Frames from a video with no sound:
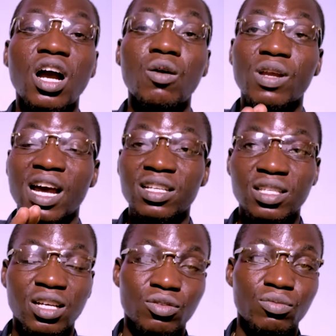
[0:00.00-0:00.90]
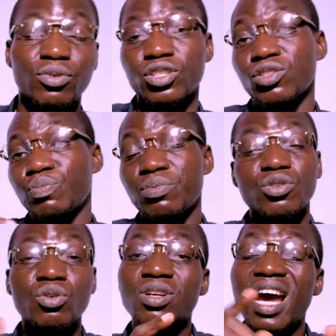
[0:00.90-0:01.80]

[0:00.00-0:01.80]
I will answer you. But don't